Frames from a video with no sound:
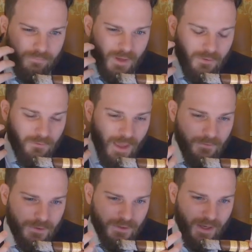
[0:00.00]

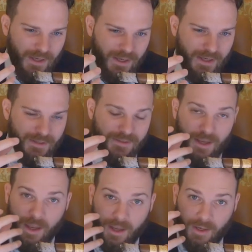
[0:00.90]
flavors is
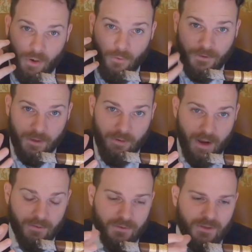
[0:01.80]
coffee
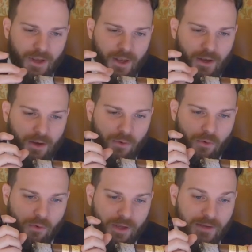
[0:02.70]
grounds
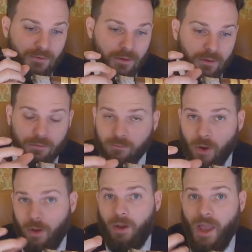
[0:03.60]
or even
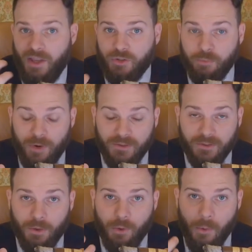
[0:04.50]

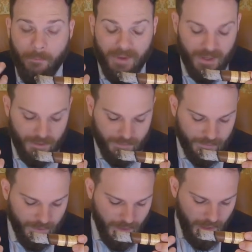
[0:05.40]
espresso
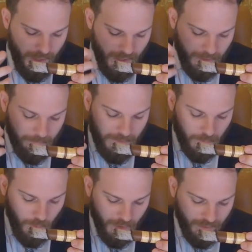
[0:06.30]
beans. And
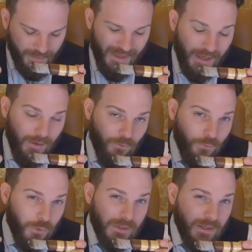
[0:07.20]
meanwhile, the
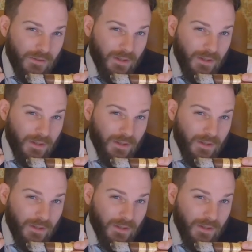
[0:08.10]
fruitiness that I